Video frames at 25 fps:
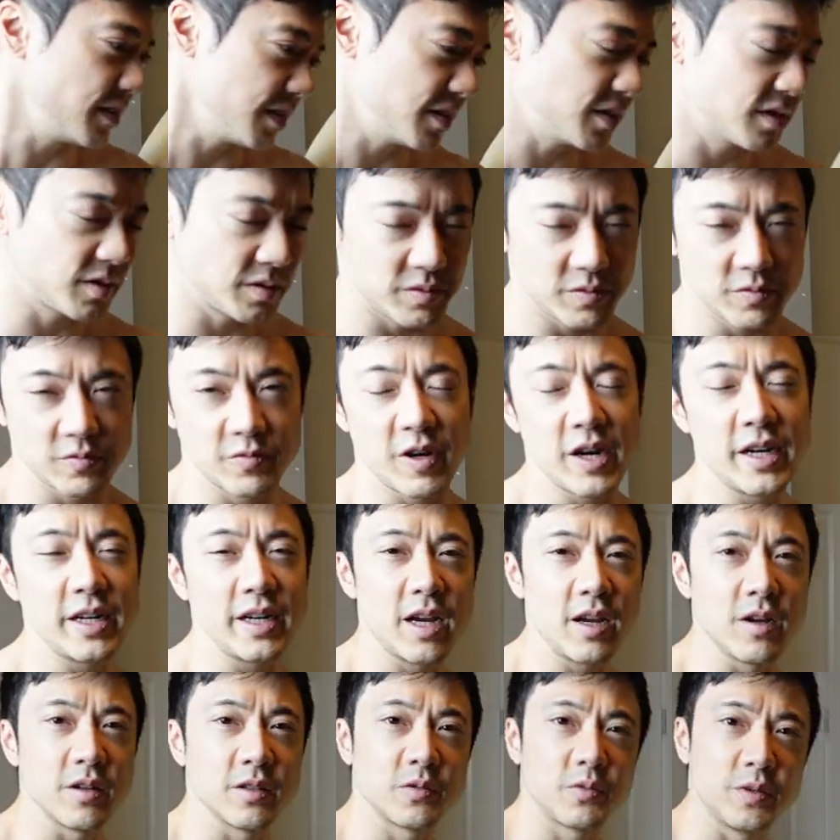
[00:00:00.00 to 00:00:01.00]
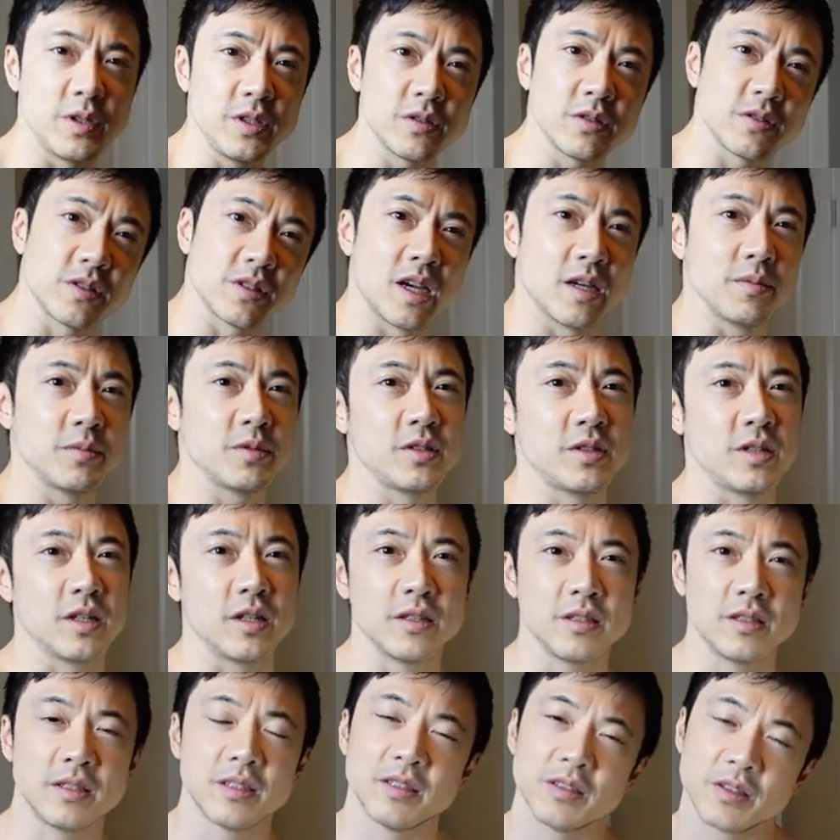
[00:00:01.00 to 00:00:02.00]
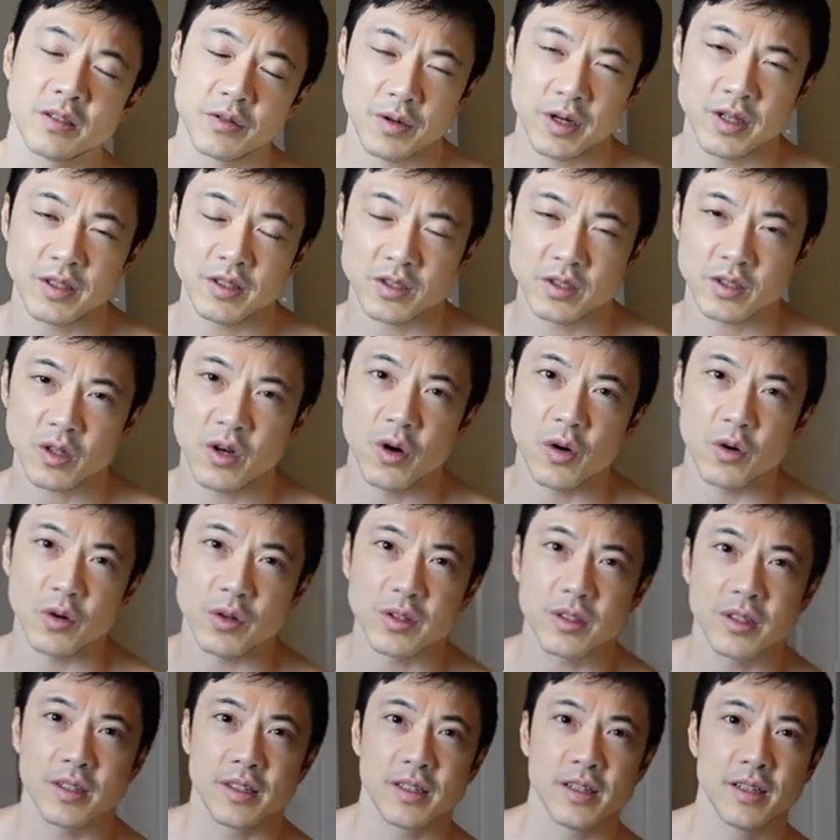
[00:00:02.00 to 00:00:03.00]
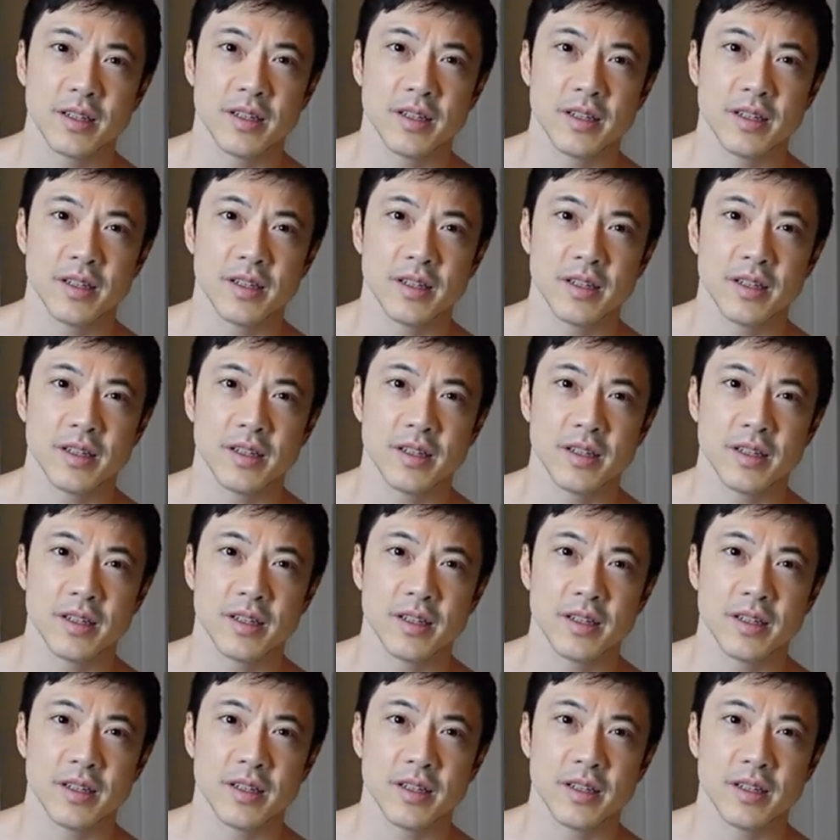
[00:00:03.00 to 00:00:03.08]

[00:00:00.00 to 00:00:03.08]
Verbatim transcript: It's, right now it's winter time still, the weather's cold,